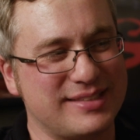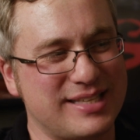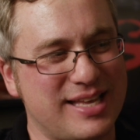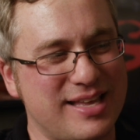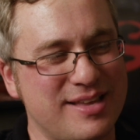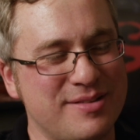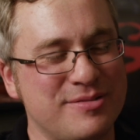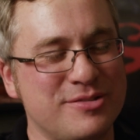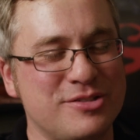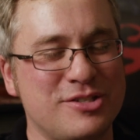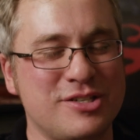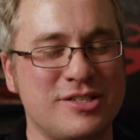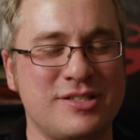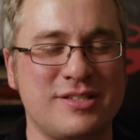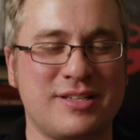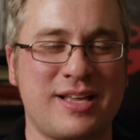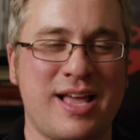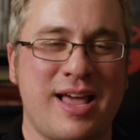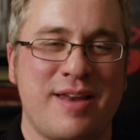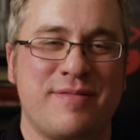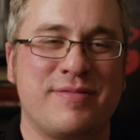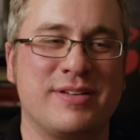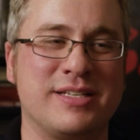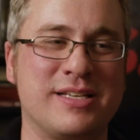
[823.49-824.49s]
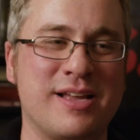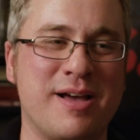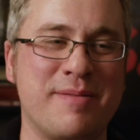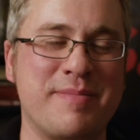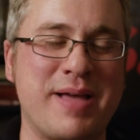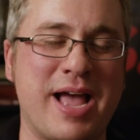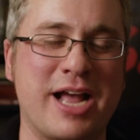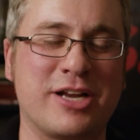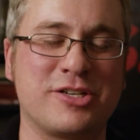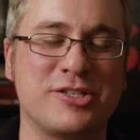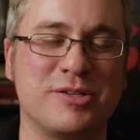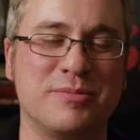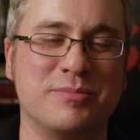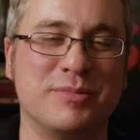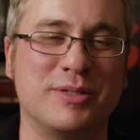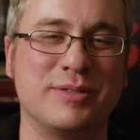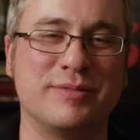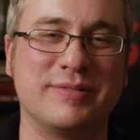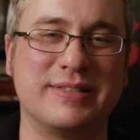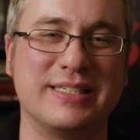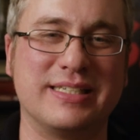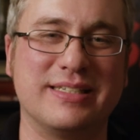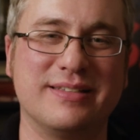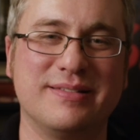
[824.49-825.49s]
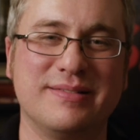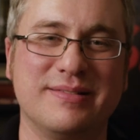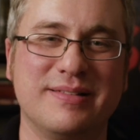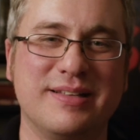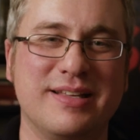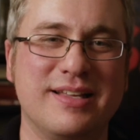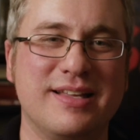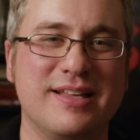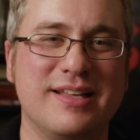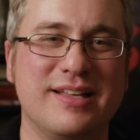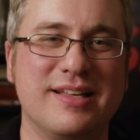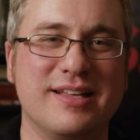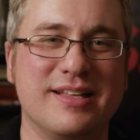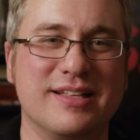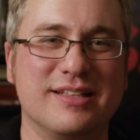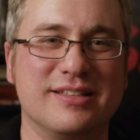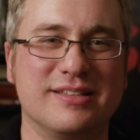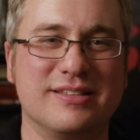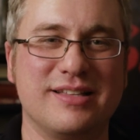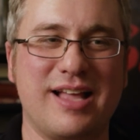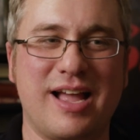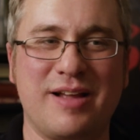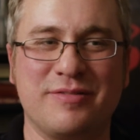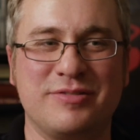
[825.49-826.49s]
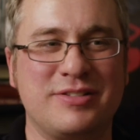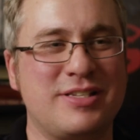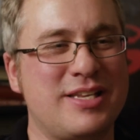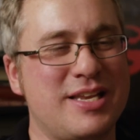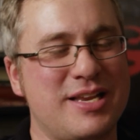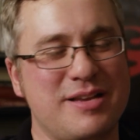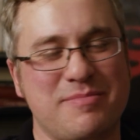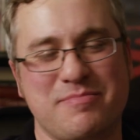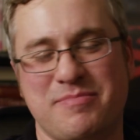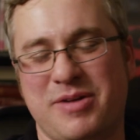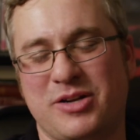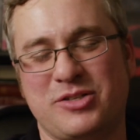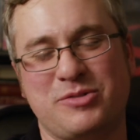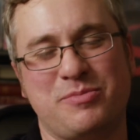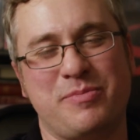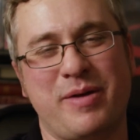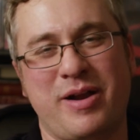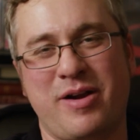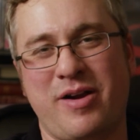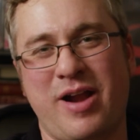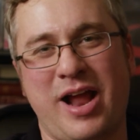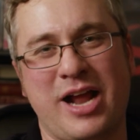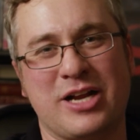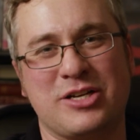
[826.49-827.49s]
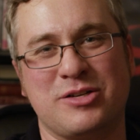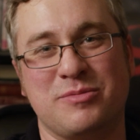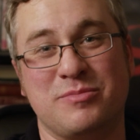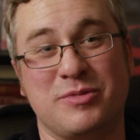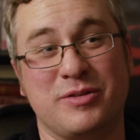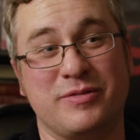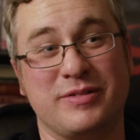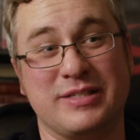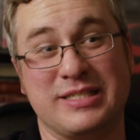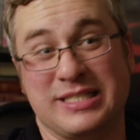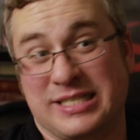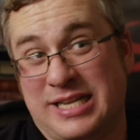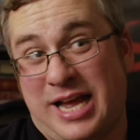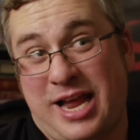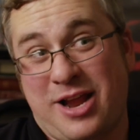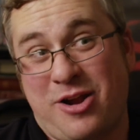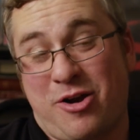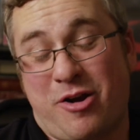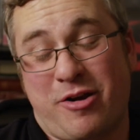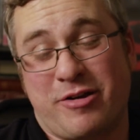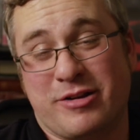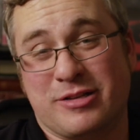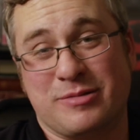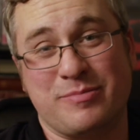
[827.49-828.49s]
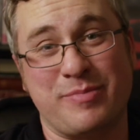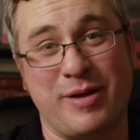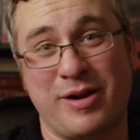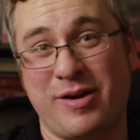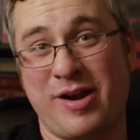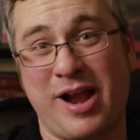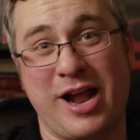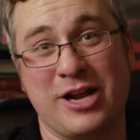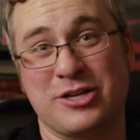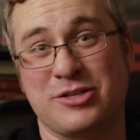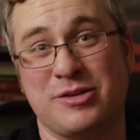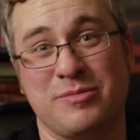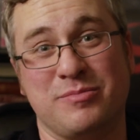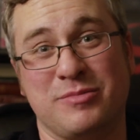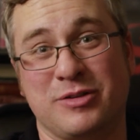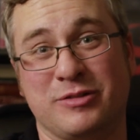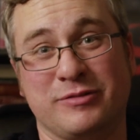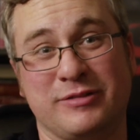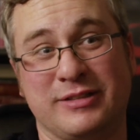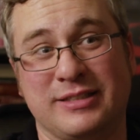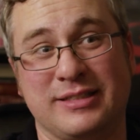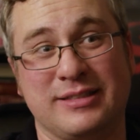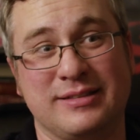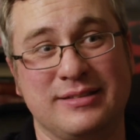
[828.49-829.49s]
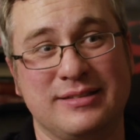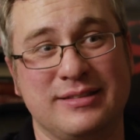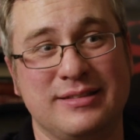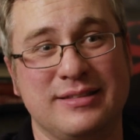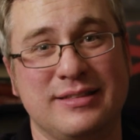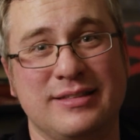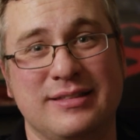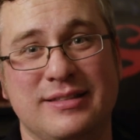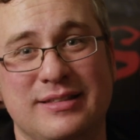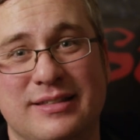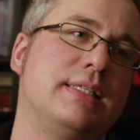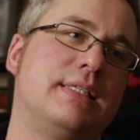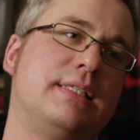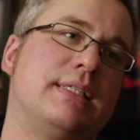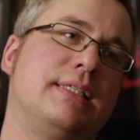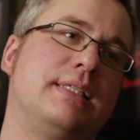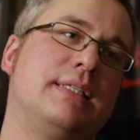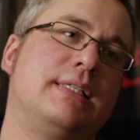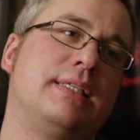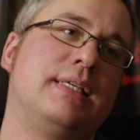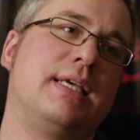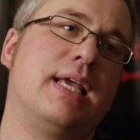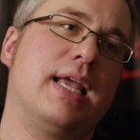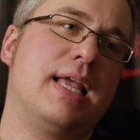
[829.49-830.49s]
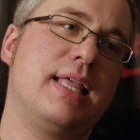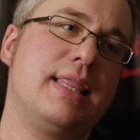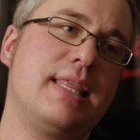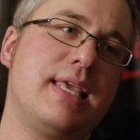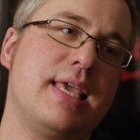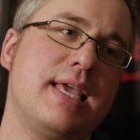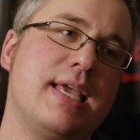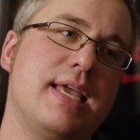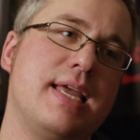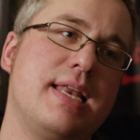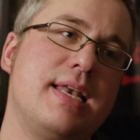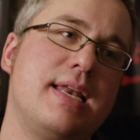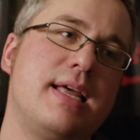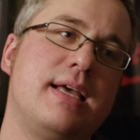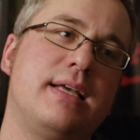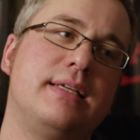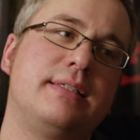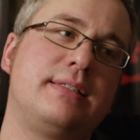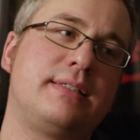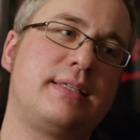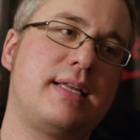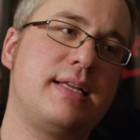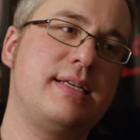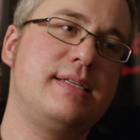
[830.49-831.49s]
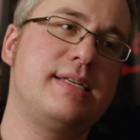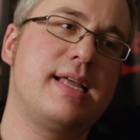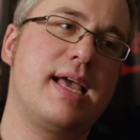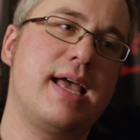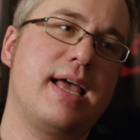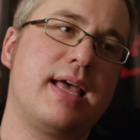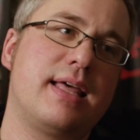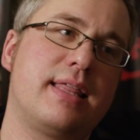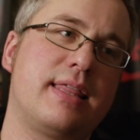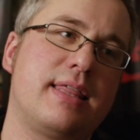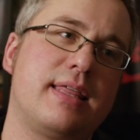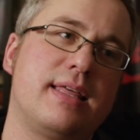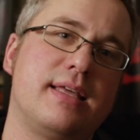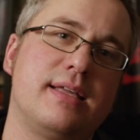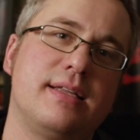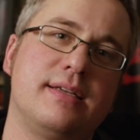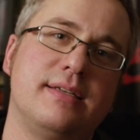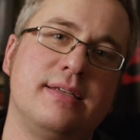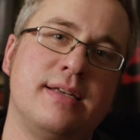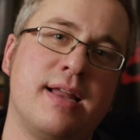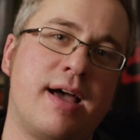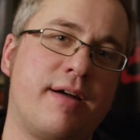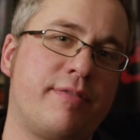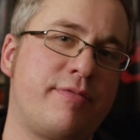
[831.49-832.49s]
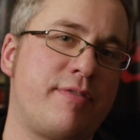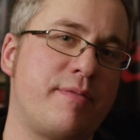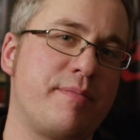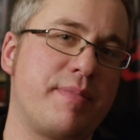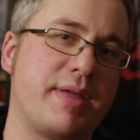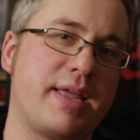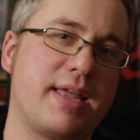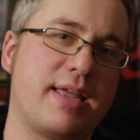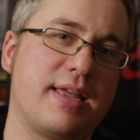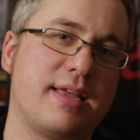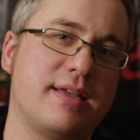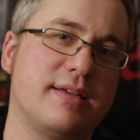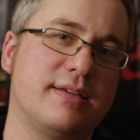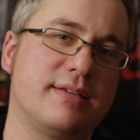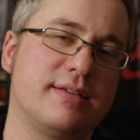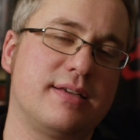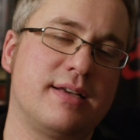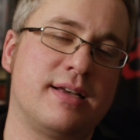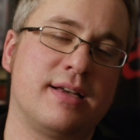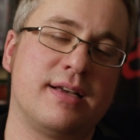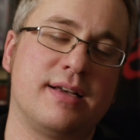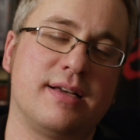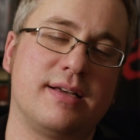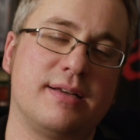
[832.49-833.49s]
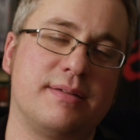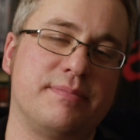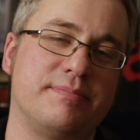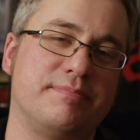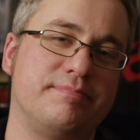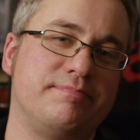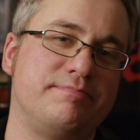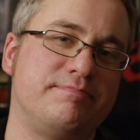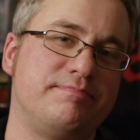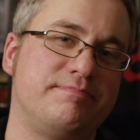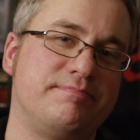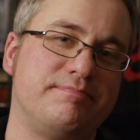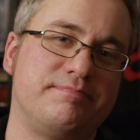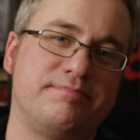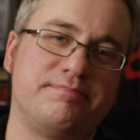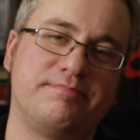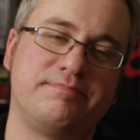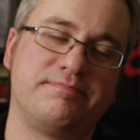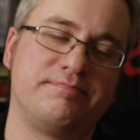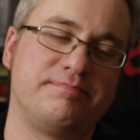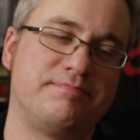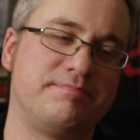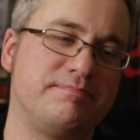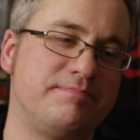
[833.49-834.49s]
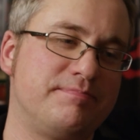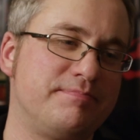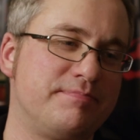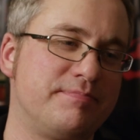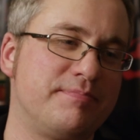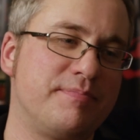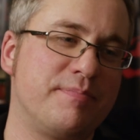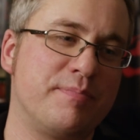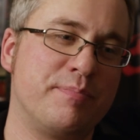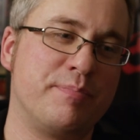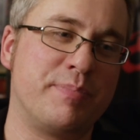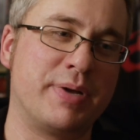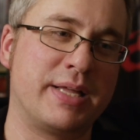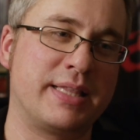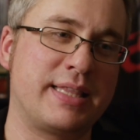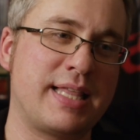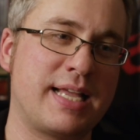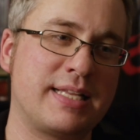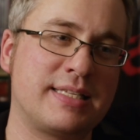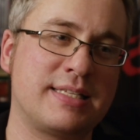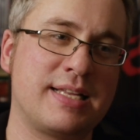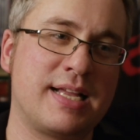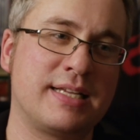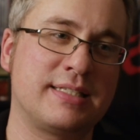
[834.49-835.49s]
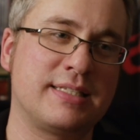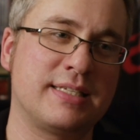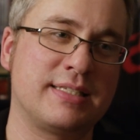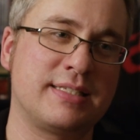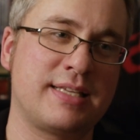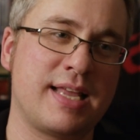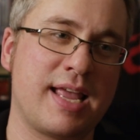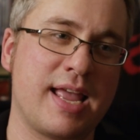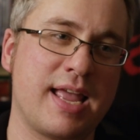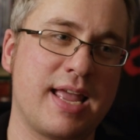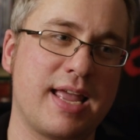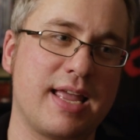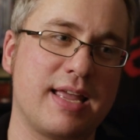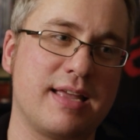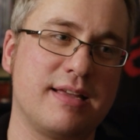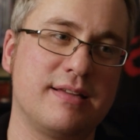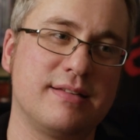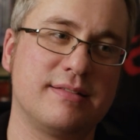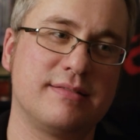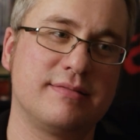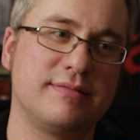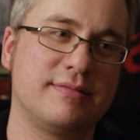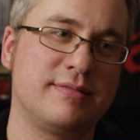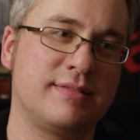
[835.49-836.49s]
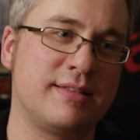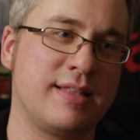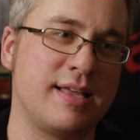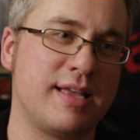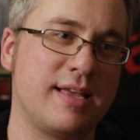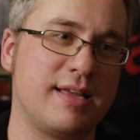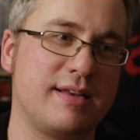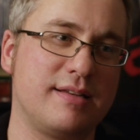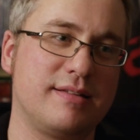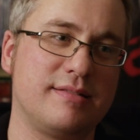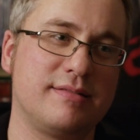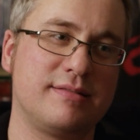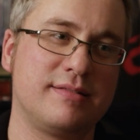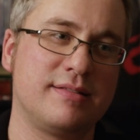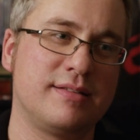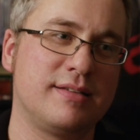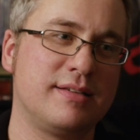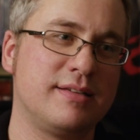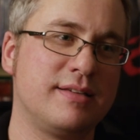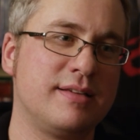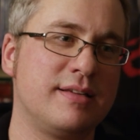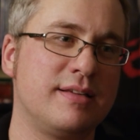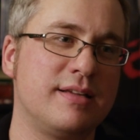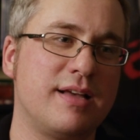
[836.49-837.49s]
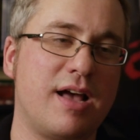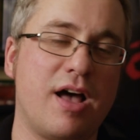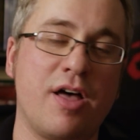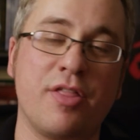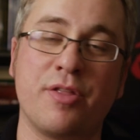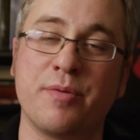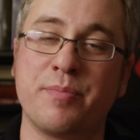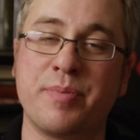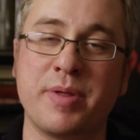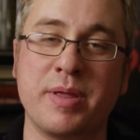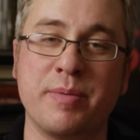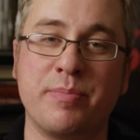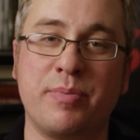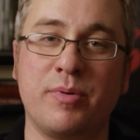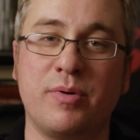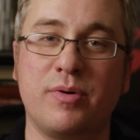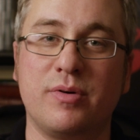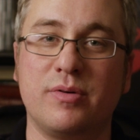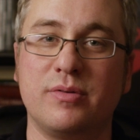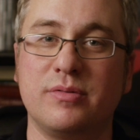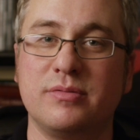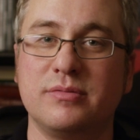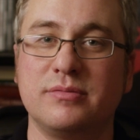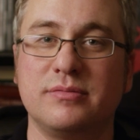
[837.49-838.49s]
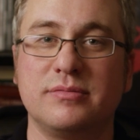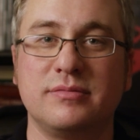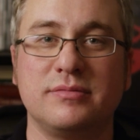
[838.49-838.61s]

it was just kind of a dumb action movie. I've seen much better action movies. Die Hard is a better action movie. In the end, sudden death, not for me. But that's not to say that other people,